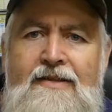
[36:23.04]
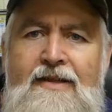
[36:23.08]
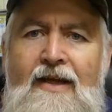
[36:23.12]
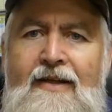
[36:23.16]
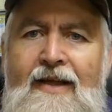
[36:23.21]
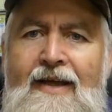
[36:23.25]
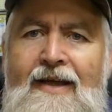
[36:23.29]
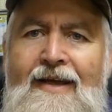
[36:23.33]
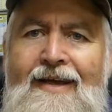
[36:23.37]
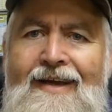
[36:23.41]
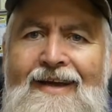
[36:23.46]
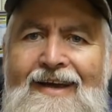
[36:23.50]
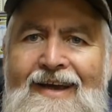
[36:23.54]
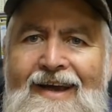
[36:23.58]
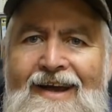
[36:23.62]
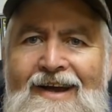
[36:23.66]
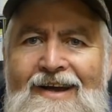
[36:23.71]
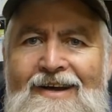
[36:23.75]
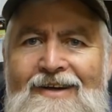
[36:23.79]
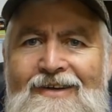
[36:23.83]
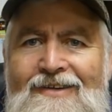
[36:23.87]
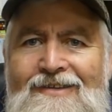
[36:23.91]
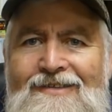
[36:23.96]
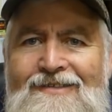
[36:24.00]
Oh, there you
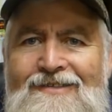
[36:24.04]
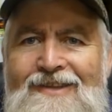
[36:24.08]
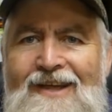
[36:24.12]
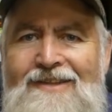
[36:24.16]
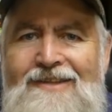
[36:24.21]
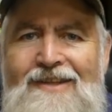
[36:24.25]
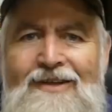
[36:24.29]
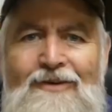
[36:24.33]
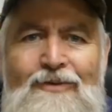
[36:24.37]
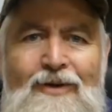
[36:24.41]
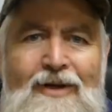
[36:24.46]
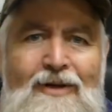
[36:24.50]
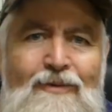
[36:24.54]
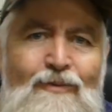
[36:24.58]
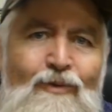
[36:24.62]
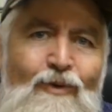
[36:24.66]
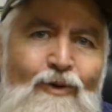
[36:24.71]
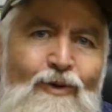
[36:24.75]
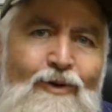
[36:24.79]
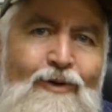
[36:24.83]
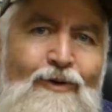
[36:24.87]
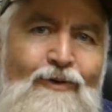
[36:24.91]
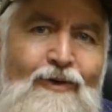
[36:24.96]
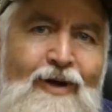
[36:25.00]
go. That's a quick
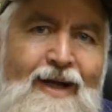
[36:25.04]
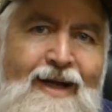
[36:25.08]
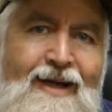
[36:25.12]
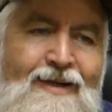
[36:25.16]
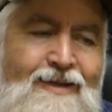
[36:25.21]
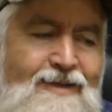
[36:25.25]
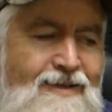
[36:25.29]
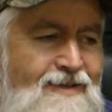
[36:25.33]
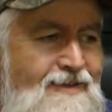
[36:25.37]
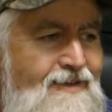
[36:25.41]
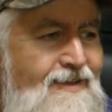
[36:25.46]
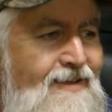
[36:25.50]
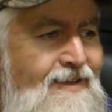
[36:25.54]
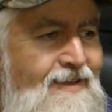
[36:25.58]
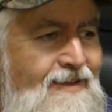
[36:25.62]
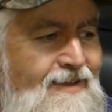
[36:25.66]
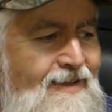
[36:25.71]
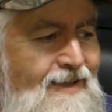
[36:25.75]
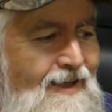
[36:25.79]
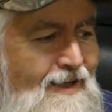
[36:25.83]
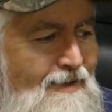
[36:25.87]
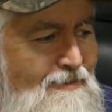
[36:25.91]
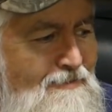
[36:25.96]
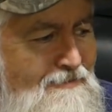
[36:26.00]
walk around.
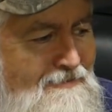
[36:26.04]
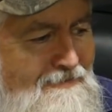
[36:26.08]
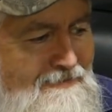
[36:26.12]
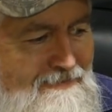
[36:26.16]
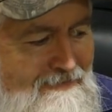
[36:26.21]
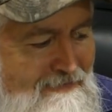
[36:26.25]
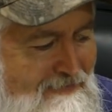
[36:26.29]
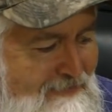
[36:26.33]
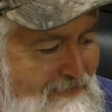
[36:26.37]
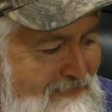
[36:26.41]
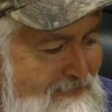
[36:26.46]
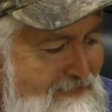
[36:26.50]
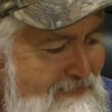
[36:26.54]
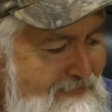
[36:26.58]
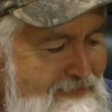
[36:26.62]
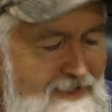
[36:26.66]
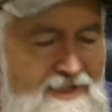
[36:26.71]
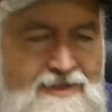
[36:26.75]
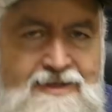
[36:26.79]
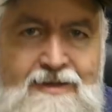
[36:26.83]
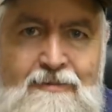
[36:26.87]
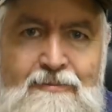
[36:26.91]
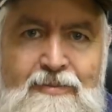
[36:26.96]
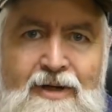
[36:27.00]

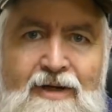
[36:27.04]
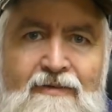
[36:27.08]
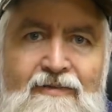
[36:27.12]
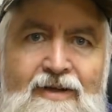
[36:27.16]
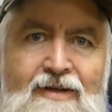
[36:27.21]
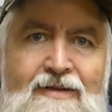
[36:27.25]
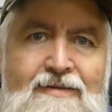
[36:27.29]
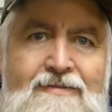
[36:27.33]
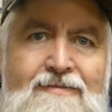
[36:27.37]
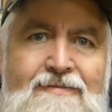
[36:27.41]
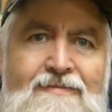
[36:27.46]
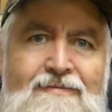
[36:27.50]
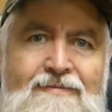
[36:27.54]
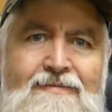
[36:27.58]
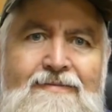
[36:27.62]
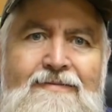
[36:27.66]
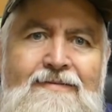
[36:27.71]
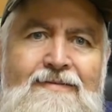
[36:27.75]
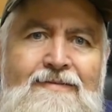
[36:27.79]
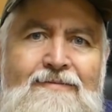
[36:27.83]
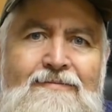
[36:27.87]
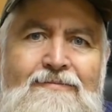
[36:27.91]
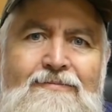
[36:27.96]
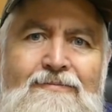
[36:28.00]
Just a bit of
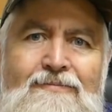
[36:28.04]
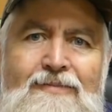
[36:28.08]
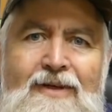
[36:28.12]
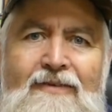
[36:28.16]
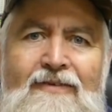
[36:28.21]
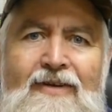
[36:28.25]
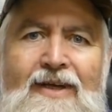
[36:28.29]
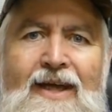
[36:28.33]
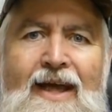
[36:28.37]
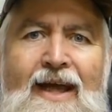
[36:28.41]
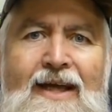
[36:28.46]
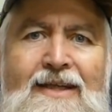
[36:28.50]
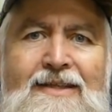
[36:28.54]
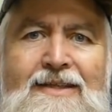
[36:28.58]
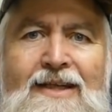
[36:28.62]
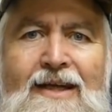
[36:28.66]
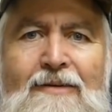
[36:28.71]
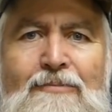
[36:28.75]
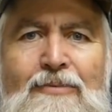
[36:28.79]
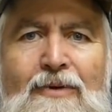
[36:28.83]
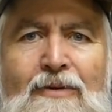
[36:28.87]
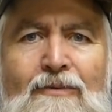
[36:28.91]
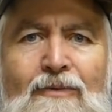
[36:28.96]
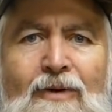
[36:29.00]
a catch
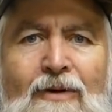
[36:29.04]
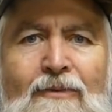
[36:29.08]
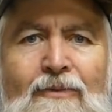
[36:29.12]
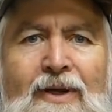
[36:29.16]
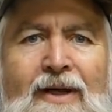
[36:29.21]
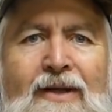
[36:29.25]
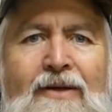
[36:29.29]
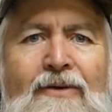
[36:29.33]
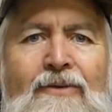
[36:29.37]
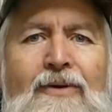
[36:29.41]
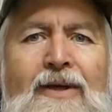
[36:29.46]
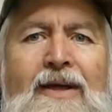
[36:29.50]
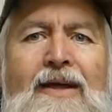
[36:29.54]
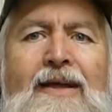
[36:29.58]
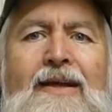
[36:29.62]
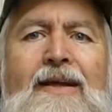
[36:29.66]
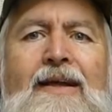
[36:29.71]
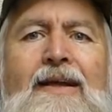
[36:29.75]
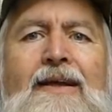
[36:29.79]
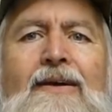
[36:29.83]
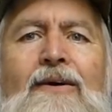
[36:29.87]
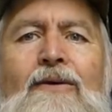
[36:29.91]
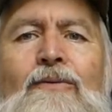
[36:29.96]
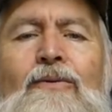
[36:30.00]
up on what we're doing in
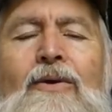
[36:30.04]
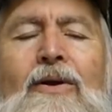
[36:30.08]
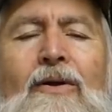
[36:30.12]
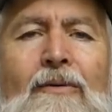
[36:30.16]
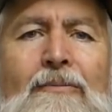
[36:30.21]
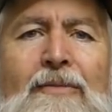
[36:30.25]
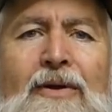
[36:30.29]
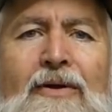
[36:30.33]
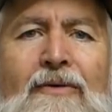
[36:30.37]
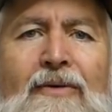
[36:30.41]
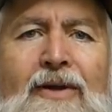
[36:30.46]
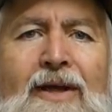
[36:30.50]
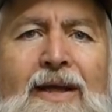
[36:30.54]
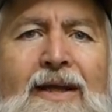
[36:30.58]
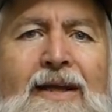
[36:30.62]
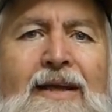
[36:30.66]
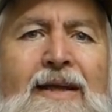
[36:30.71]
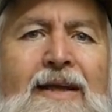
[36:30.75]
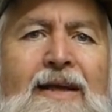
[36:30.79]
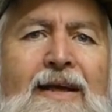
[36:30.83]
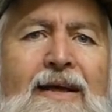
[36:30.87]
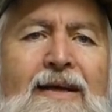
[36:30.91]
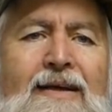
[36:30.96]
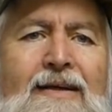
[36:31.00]
here, or what I'm doing in
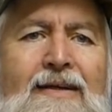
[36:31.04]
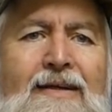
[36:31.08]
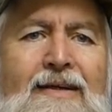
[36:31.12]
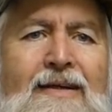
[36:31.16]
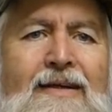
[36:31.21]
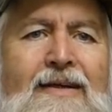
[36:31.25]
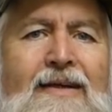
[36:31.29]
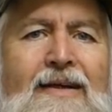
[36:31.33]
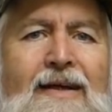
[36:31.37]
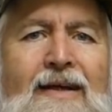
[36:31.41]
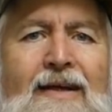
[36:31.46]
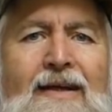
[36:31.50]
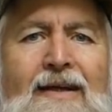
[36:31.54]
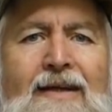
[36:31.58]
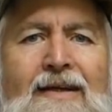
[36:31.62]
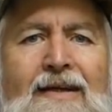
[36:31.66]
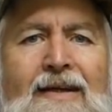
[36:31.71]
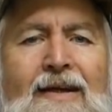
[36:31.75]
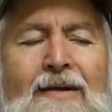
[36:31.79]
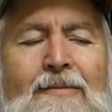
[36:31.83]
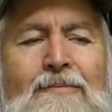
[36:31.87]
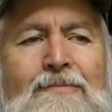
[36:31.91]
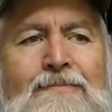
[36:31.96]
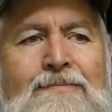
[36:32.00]
here,
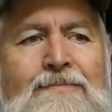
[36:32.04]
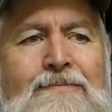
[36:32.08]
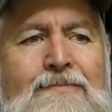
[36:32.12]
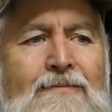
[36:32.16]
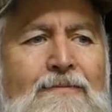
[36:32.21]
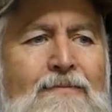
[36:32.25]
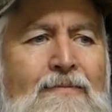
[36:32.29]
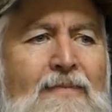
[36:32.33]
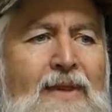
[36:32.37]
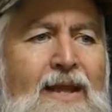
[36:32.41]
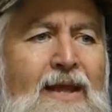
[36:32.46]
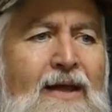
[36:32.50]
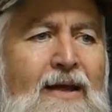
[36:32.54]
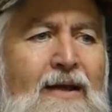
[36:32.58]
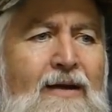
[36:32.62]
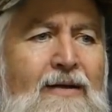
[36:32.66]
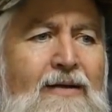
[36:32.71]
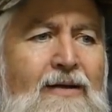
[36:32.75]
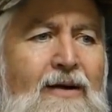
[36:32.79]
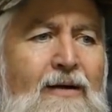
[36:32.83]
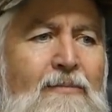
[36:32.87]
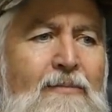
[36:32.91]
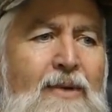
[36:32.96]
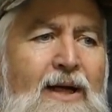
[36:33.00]
and
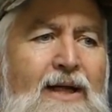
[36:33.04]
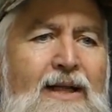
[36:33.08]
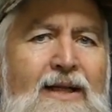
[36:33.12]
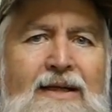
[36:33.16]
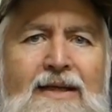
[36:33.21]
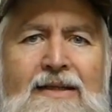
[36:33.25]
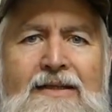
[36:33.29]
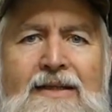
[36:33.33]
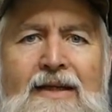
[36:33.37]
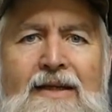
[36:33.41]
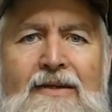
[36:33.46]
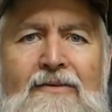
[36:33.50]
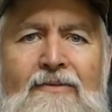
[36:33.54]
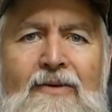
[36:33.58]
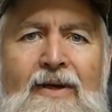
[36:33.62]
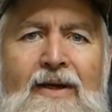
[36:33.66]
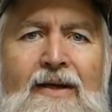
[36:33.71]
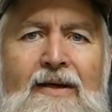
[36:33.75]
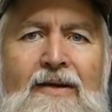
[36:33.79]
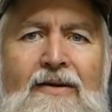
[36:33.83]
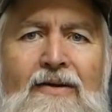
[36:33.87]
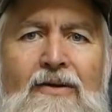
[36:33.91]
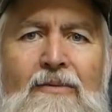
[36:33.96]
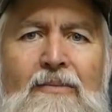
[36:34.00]
I'm mainly just getting
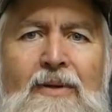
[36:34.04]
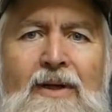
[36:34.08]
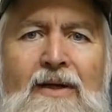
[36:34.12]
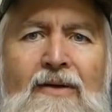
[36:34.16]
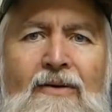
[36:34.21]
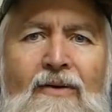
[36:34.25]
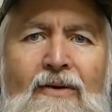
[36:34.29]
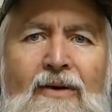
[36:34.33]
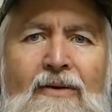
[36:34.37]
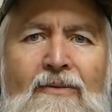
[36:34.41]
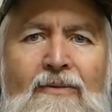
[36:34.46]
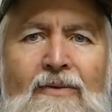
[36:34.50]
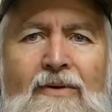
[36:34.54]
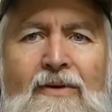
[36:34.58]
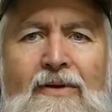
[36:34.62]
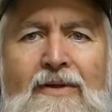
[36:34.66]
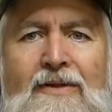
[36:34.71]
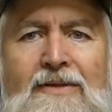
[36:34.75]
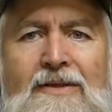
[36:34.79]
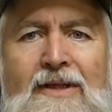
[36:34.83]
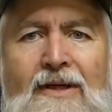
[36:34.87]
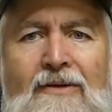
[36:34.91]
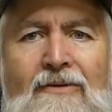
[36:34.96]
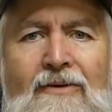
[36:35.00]
ready to do a bit of night
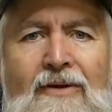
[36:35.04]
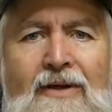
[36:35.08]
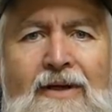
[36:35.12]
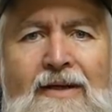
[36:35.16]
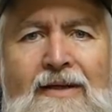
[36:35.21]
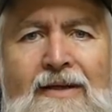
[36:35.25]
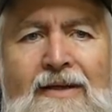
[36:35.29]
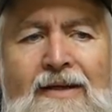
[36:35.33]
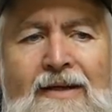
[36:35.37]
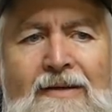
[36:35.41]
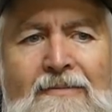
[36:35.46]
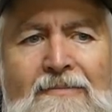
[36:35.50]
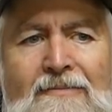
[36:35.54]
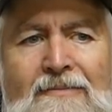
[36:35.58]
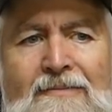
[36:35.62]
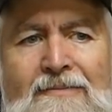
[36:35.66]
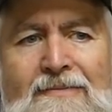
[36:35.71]
work so I can